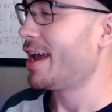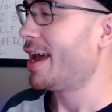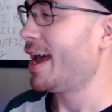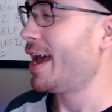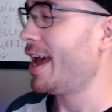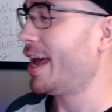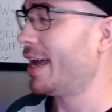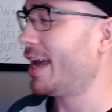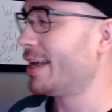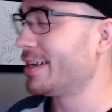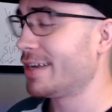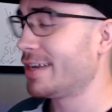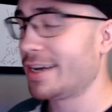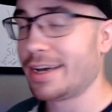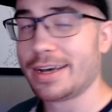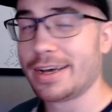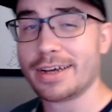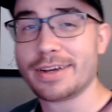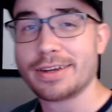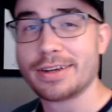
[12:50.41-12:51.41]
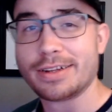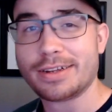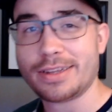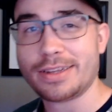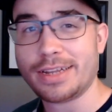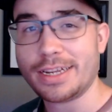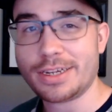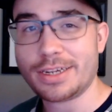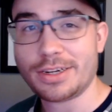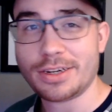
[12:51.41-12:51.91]
and
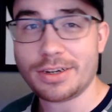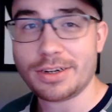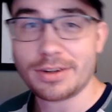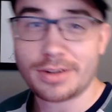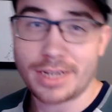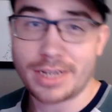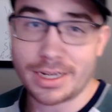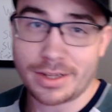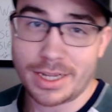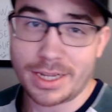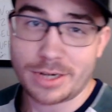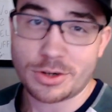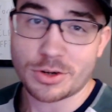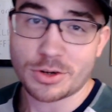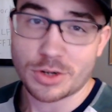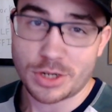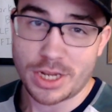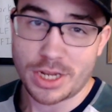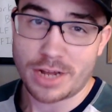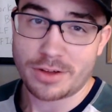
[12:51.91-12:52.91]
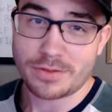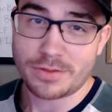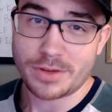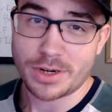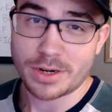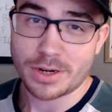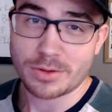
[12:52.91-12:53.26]
let yourself,